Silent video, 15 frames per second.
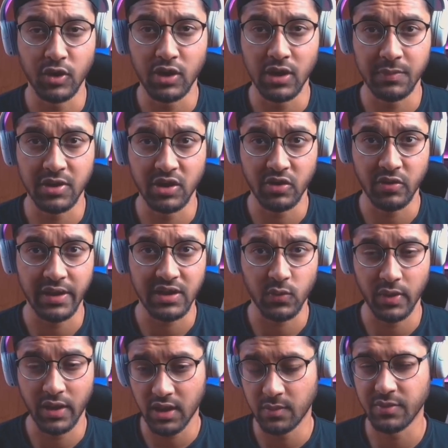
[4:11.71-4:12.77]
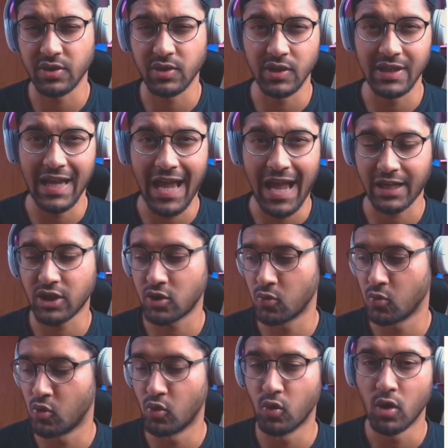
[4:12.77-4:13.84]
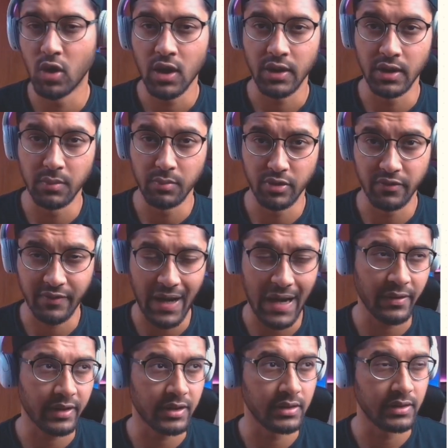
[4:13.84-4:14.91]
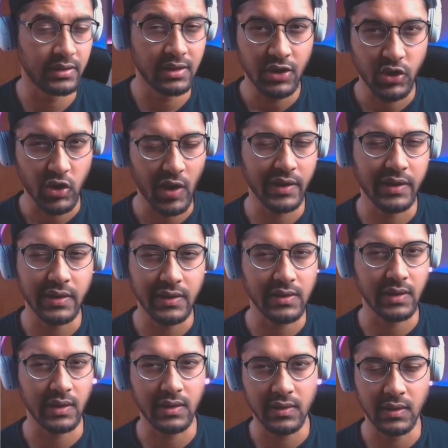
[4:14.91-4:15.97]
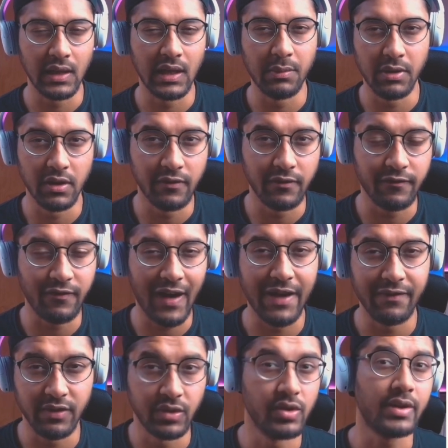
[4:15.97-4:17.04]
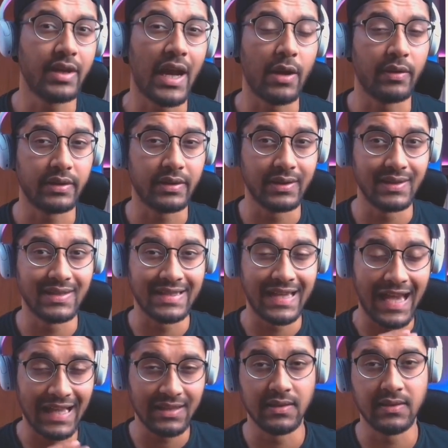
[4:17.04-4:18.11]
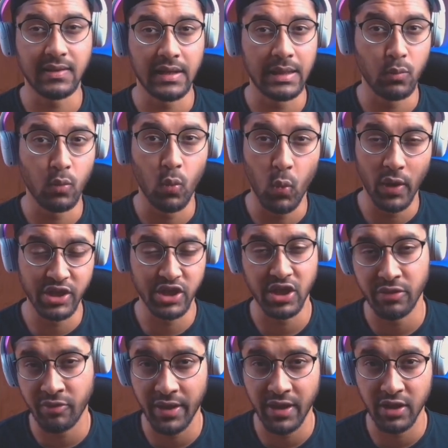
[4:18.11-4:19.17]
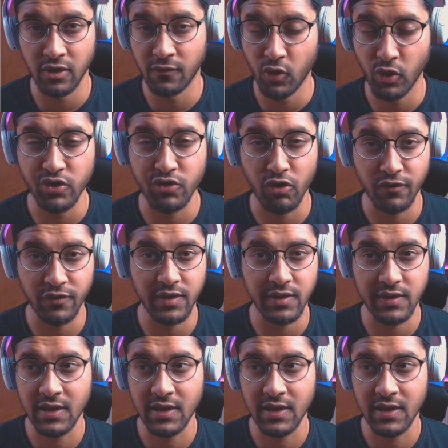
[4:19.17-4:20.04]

tips and tricks when it comes to the actual number of characters. Try to stick to a limit of 500 characters at a time when generating your voiceovers.